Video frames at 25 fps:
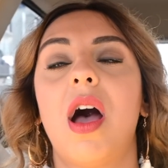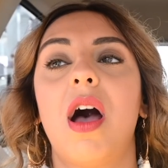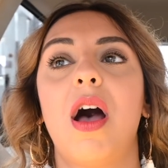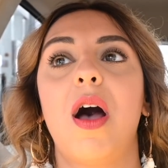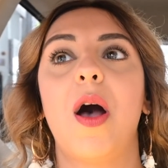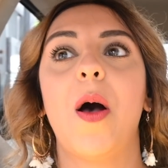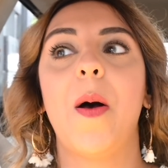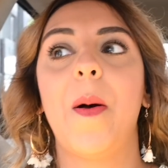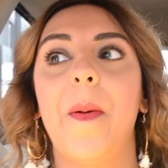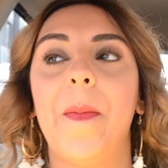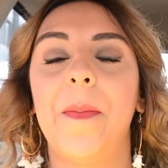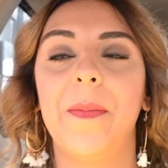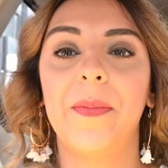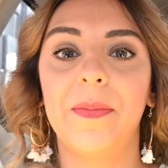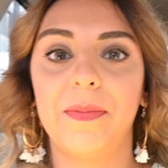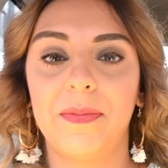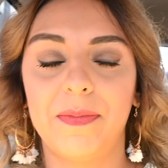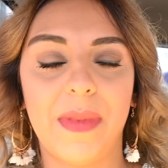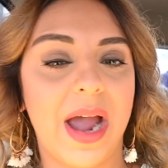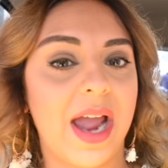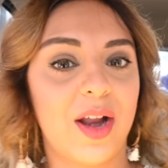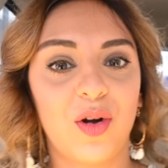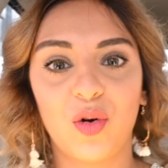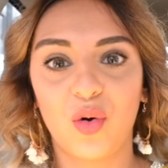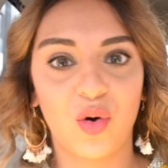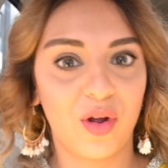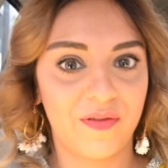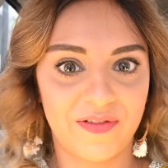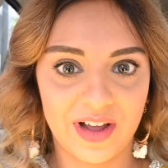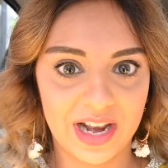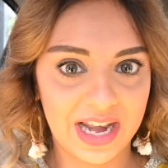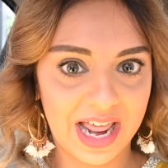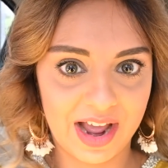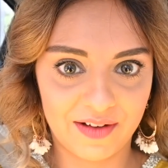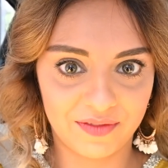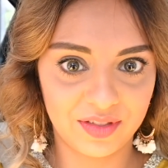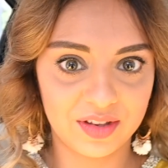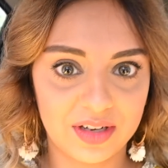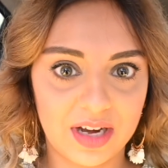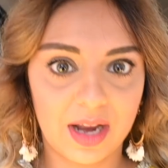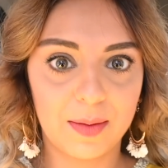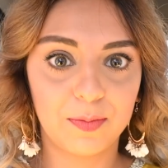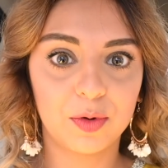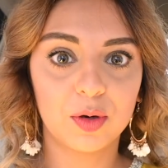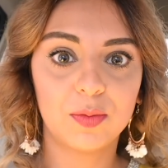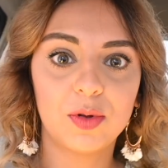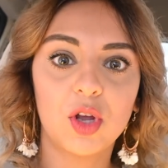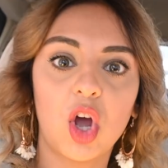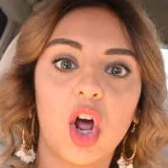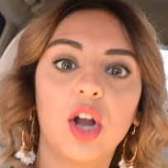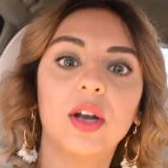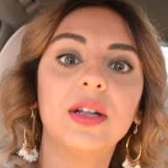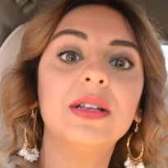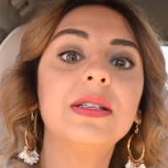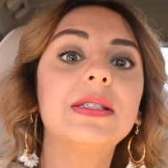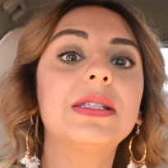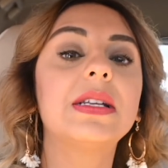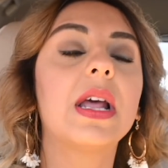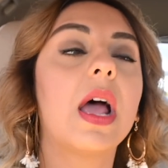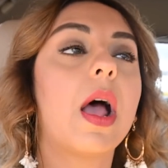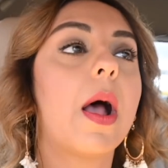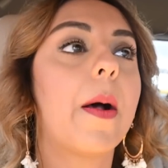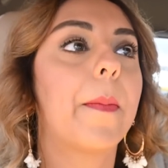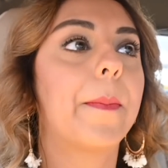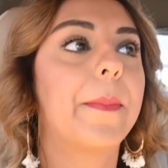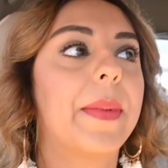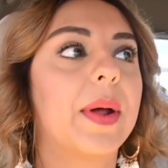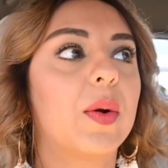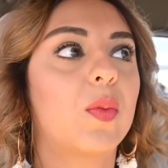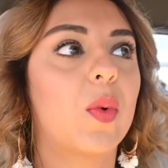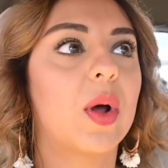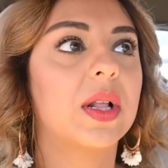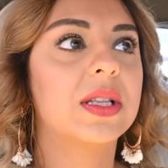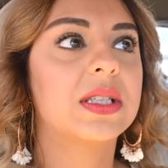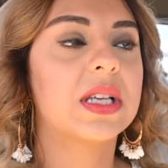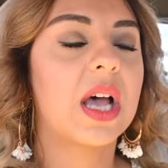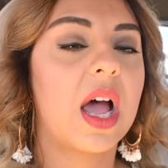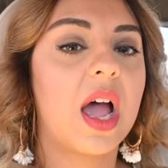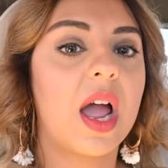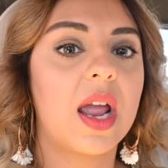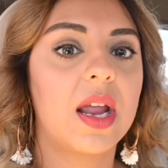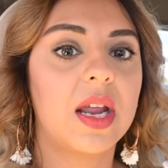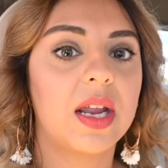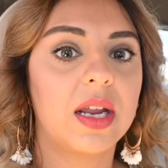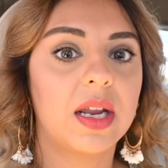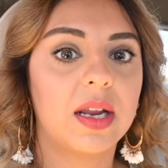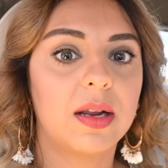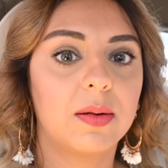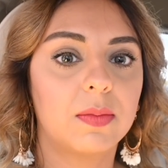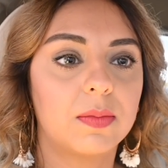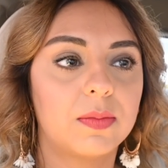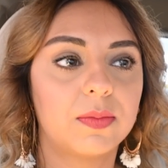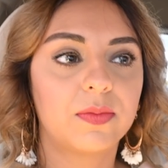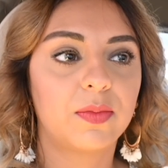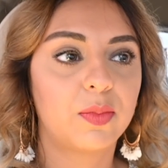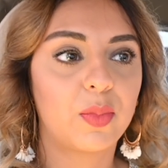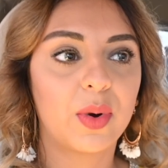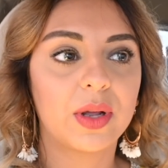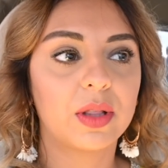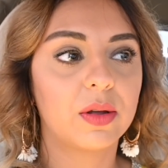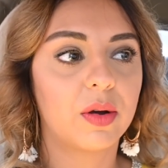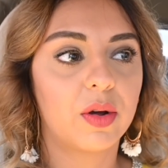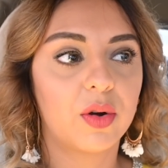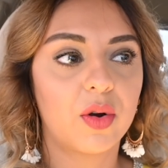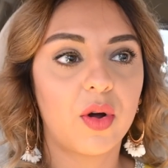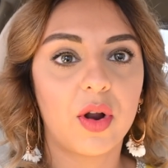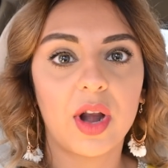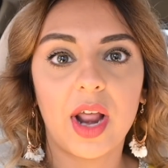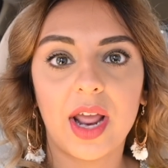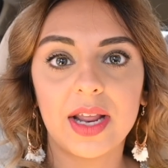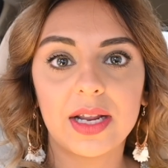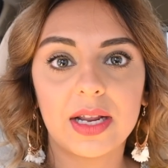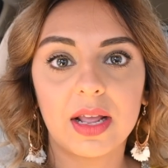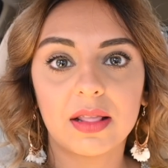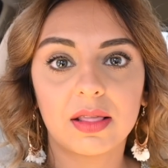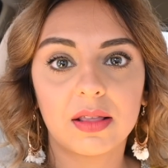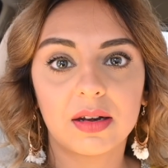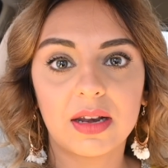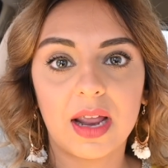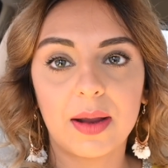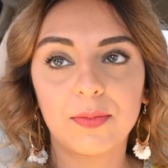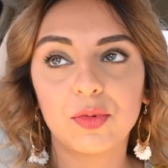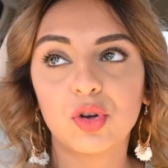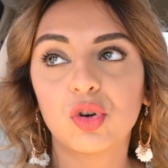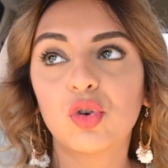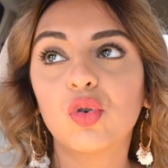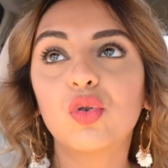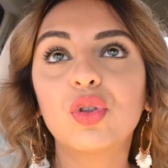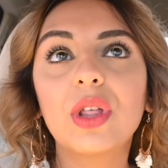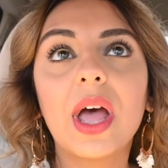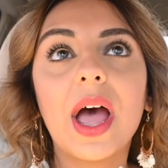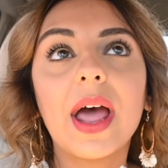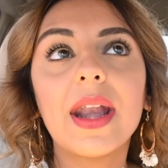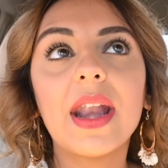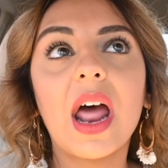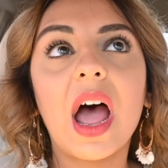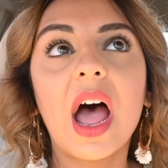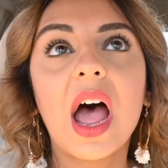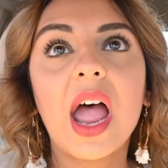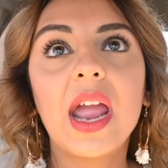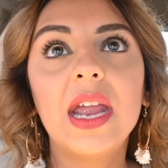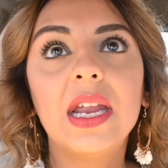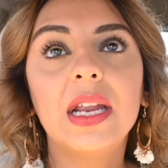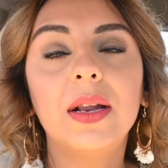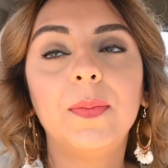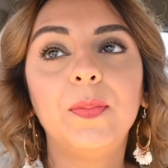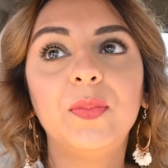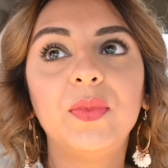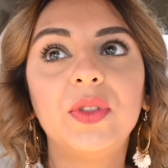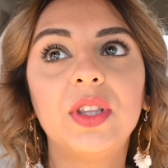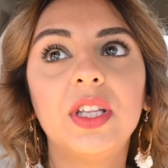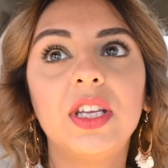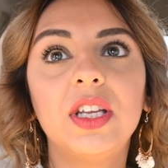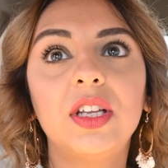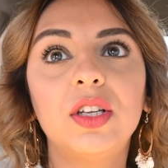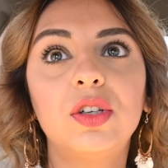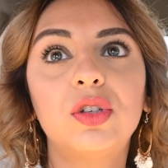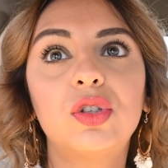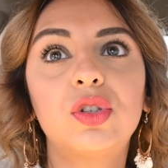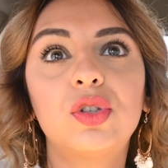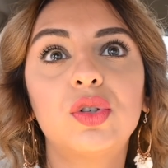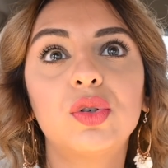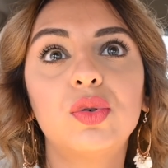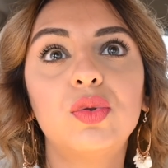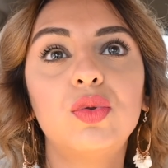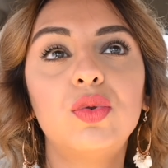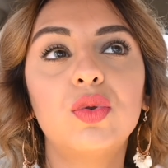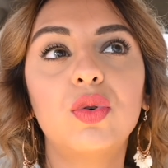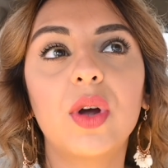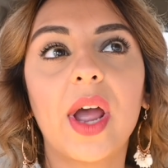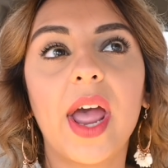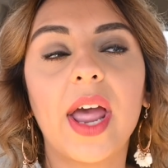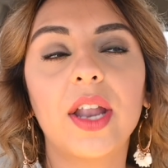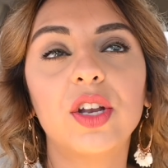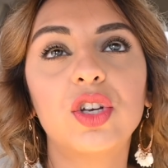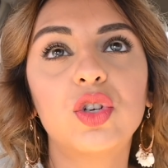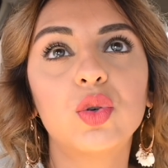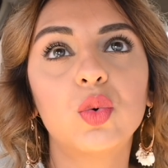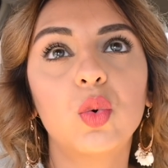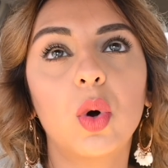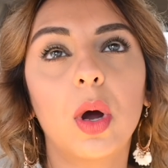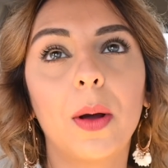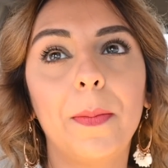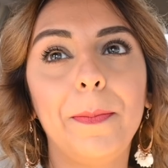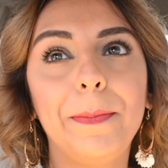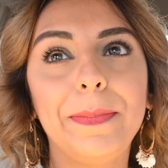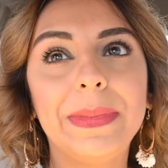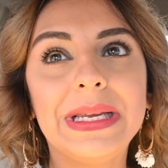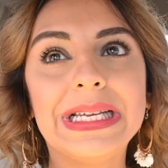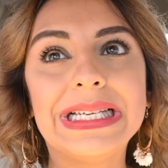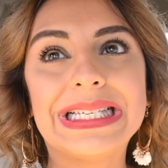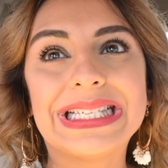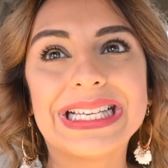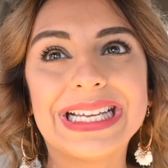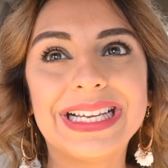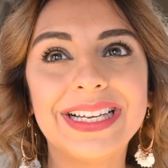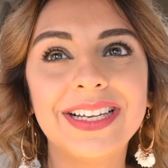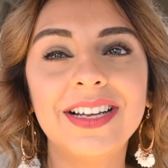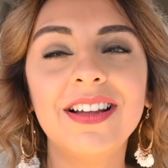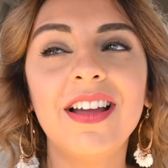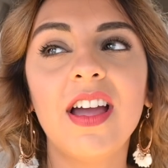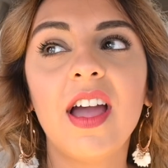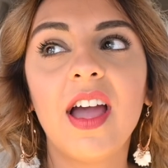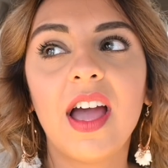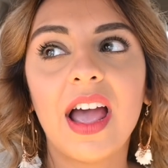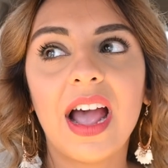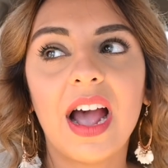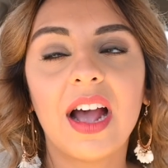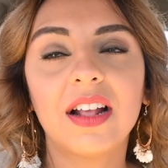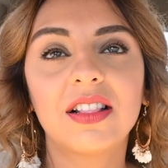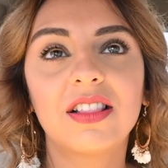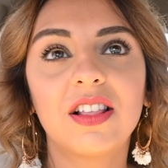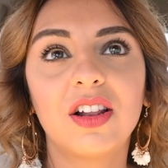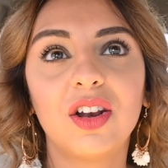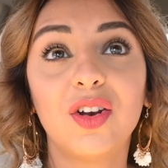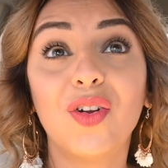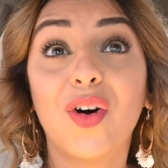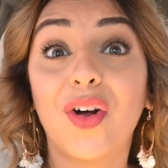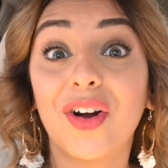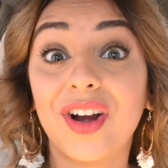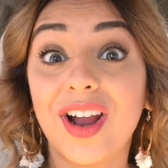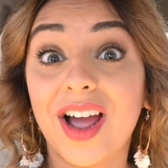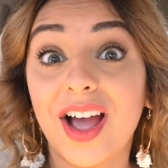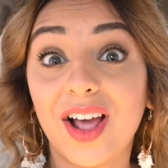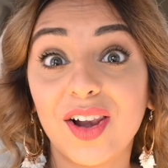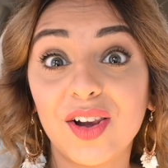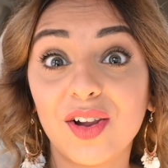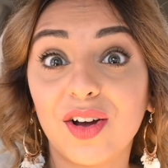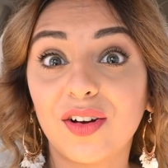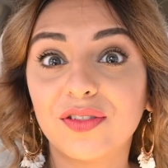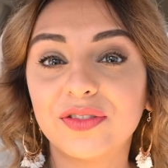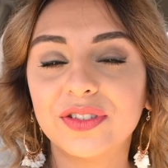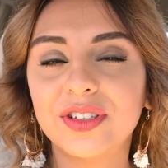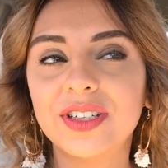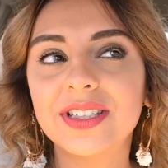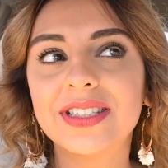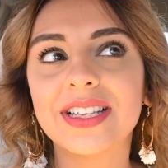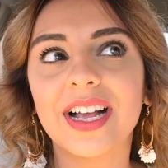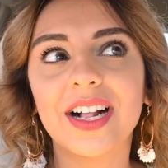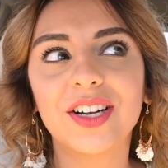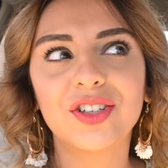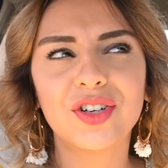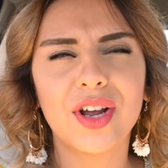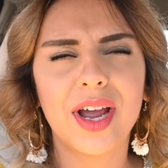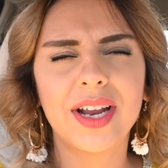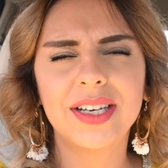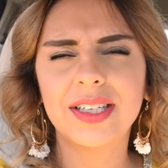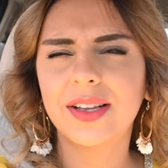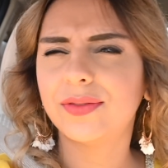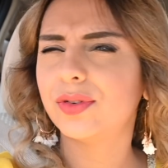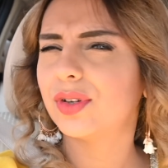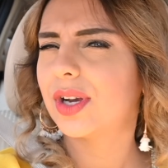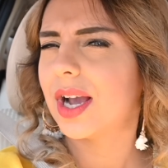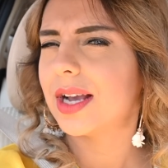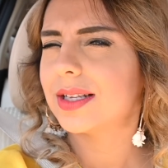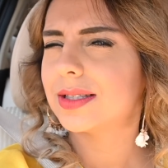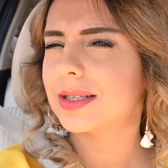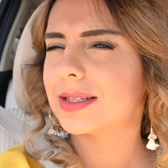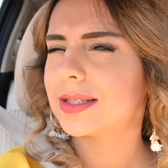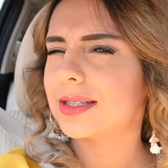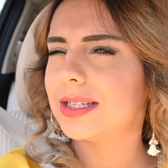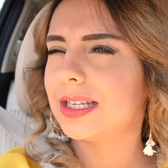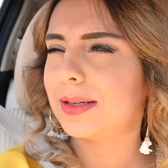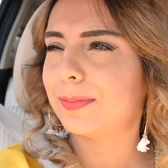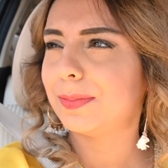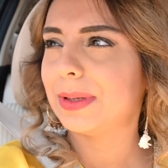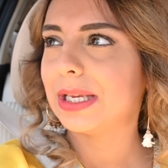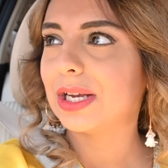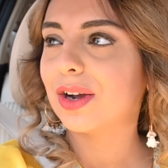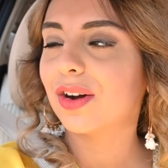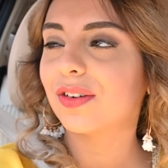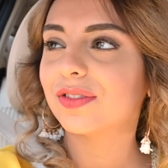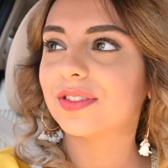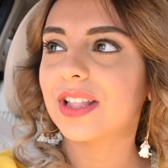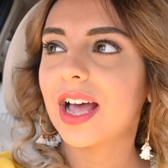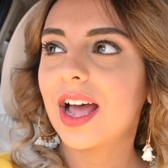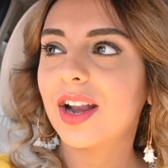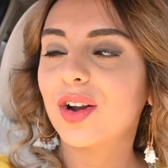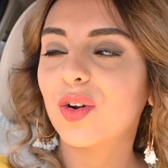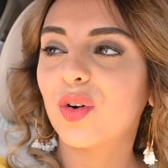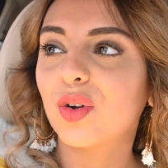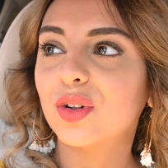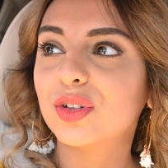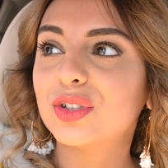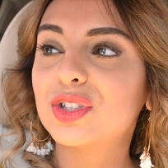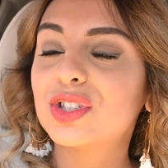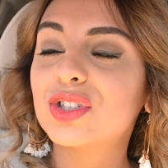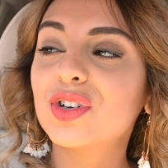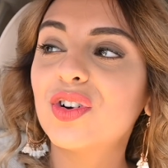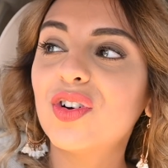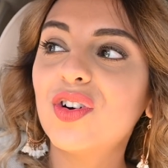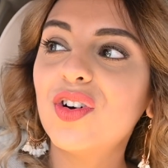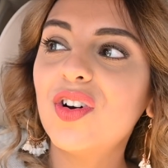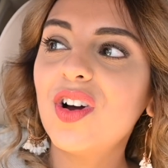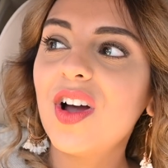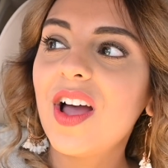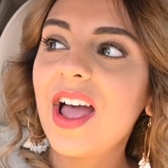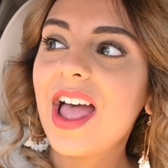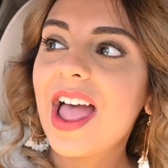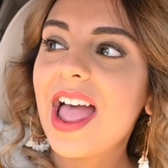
Um, I don't know if I'll have the time to be honest. But once I whether or not I get the time to do that. I need to head to a meeting at the L'Oreal office. I'll try and give you guys a sneak peek of that also.